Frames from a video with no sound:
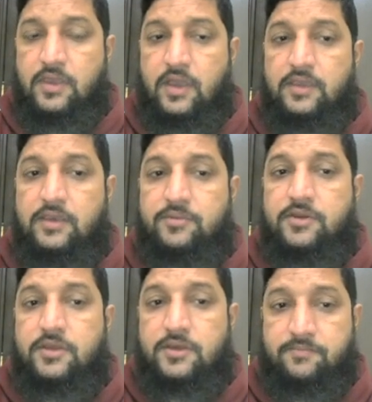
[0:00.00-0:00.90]
I kept it
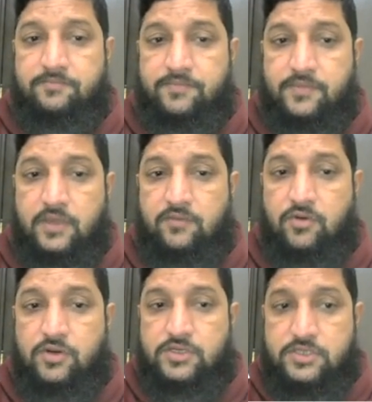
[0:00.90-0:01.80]
here.
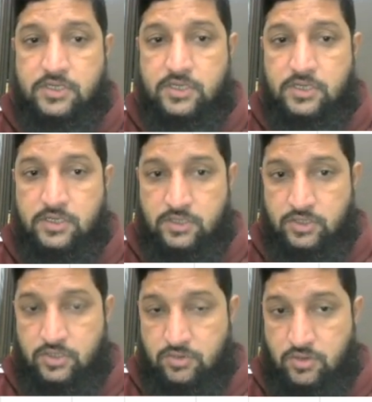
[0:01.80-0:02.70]

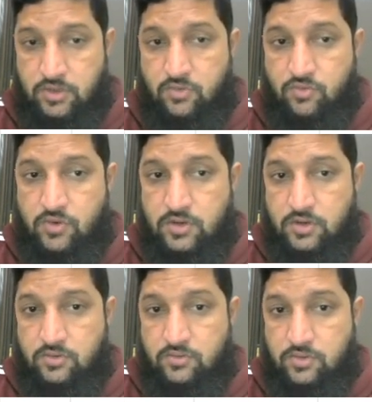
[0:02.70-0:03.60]
I don't want
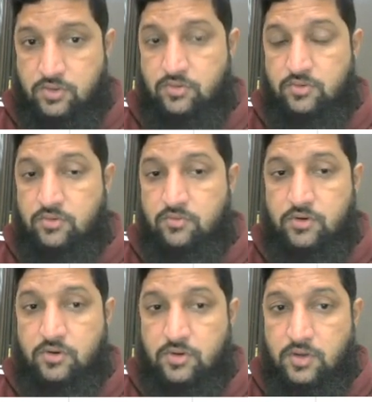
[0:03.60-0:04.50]
it,
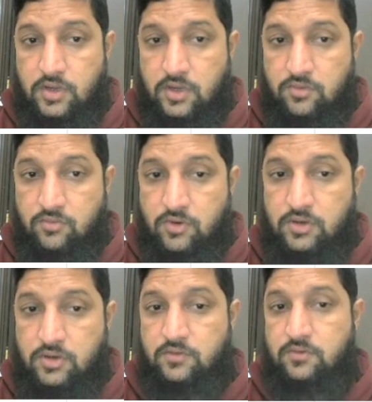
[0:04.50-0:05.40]
I don't
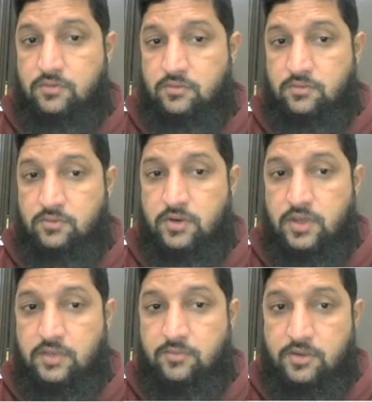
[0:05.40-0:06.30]
want
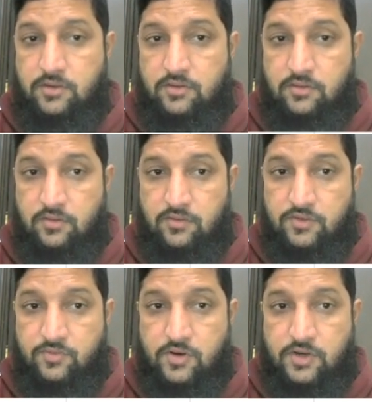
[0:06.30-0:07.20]
dynamic
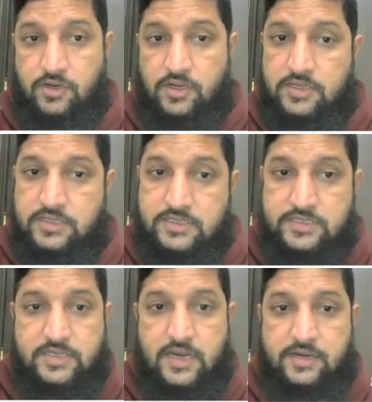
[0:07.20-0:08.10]
each product. It's a
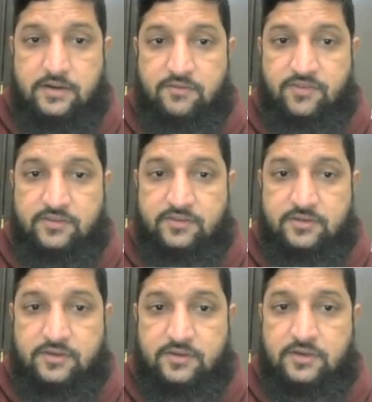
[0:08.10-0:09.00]
standard fixed.
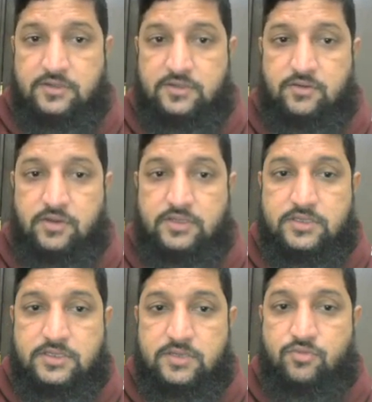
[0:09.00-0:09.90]
This one I
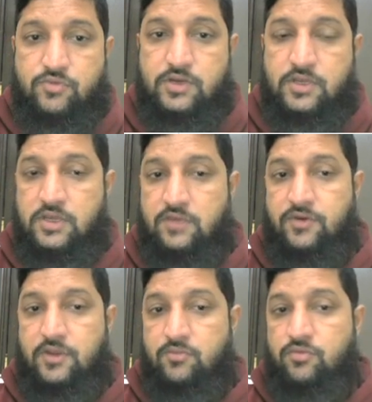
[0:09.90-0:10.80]
just remove. If I
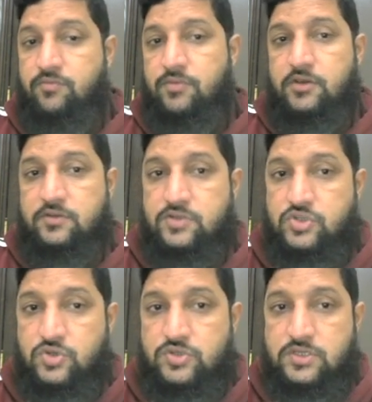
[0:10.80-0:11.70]
remove because it
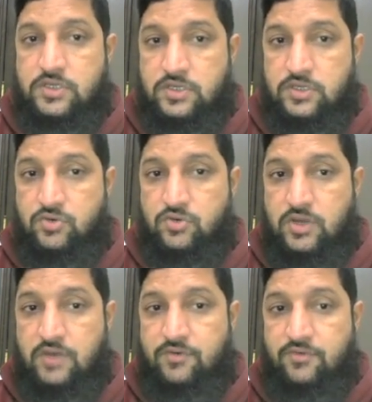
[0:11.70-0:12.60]
shows you don't
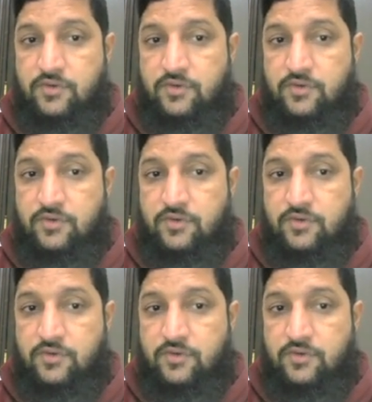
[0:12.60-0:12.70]
have a